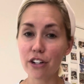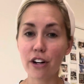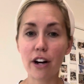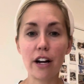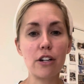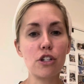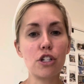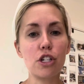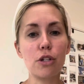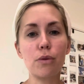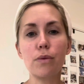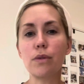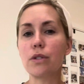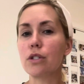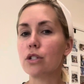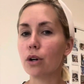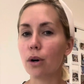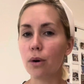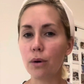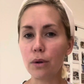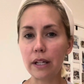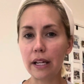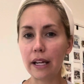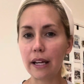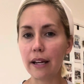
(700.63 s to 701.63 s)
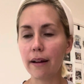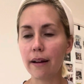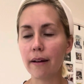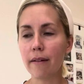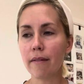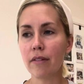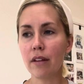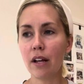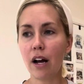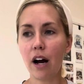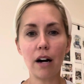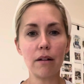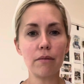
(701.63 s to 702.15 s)
And she was totally
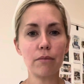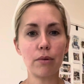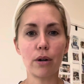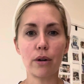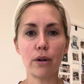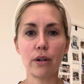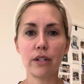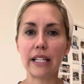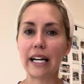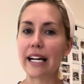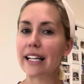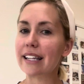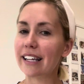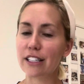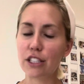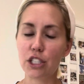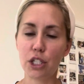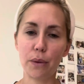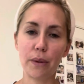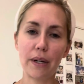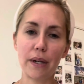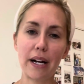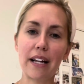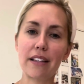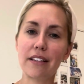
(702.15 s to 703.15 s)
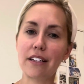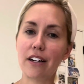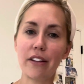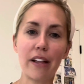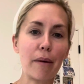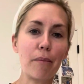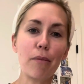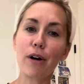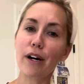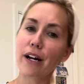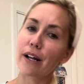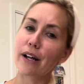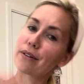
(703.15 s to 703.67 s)
on board with that. Like she went out there that
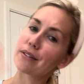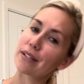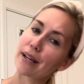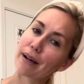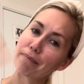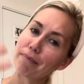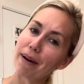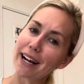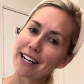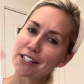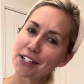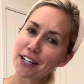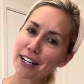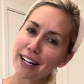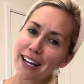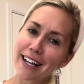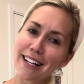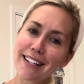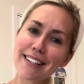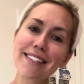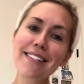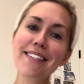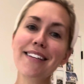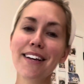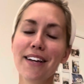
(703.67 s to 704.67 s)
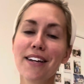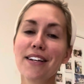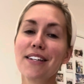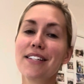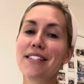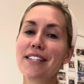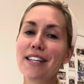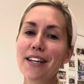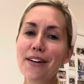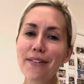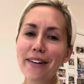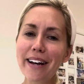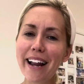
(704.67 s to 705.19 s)
morning, was like, bye chickens,
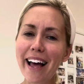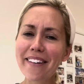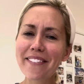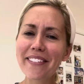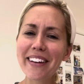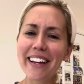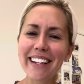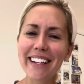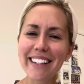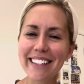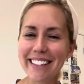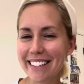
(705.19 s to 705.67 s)
see you in heaven.